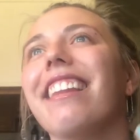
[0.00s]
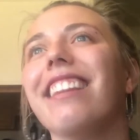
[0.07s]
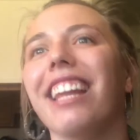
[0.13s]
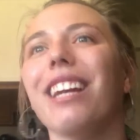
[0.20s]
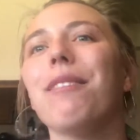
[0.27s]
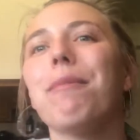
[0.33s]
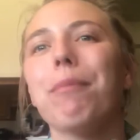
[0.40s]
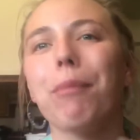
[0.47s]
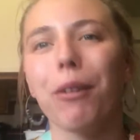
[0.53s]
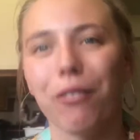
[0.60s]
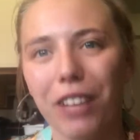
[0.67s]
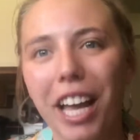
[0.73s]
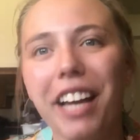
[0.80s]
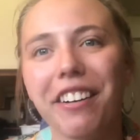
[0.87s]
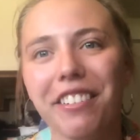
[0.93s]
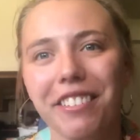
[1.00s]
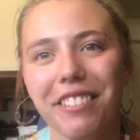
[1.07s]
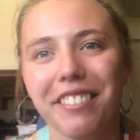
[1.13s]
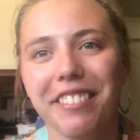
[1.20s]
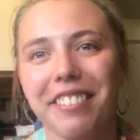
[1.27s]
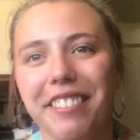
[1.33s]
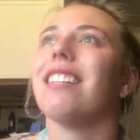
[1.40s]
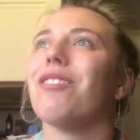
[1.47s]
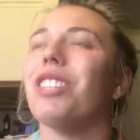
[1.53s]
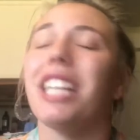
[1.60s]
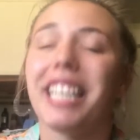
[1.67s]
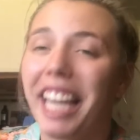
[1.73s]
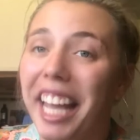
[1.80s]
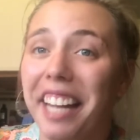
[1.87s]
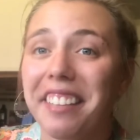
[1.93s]
like prevail, but
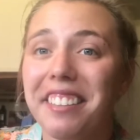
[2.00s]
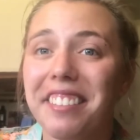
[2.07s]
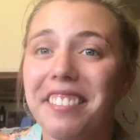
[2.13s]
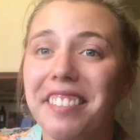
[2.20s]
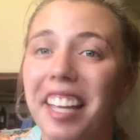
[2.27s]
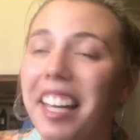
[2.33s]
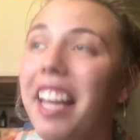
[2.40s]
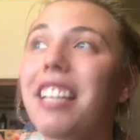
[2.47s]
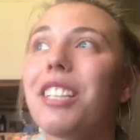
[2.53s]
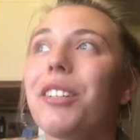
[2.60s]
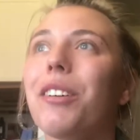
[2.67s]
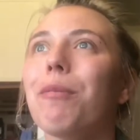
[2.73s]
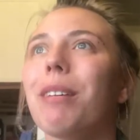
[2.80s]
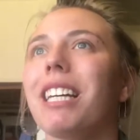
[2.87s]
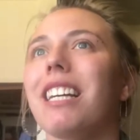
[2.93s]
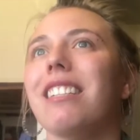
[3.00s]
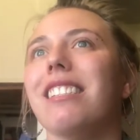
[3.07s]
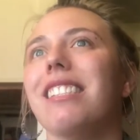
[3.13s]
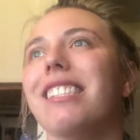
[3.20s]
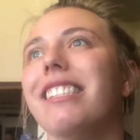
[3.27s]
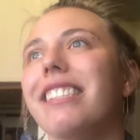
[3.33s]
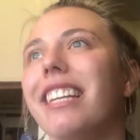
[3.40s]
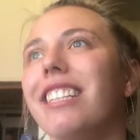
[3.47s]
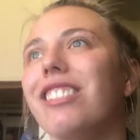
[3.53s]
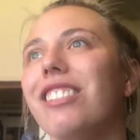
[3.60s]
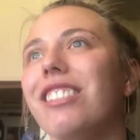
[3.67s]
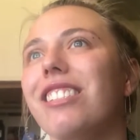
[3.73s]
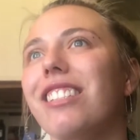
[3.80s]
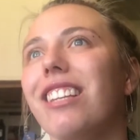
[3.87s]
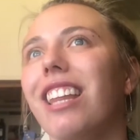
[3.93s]
they can't do it because
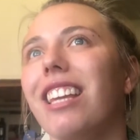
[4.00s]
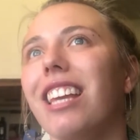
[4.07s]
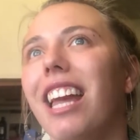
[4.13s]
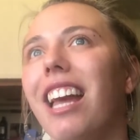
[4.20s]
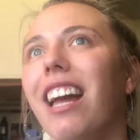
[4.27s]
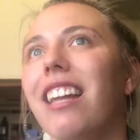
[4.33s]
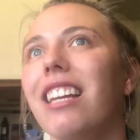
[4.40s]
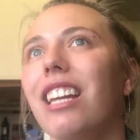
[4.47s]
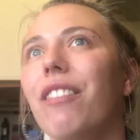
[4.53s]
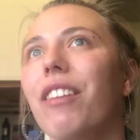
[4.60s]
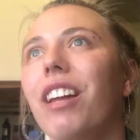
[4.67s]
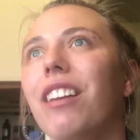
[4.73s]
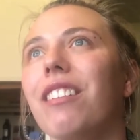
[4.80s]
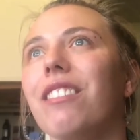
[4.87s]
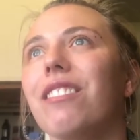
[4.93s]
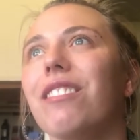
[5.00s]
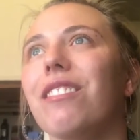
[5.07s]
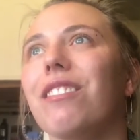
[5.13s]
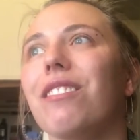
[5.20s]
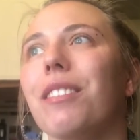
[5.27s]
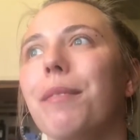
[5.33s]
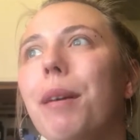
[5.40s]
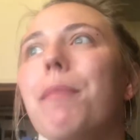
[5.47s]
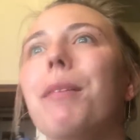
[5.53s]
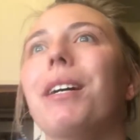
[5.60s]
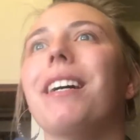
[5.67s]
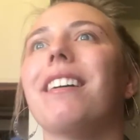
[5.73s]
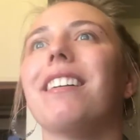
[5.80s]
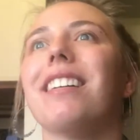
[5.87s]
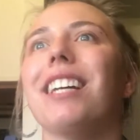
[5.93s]
they can't even
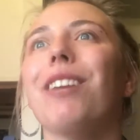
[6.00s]
remember.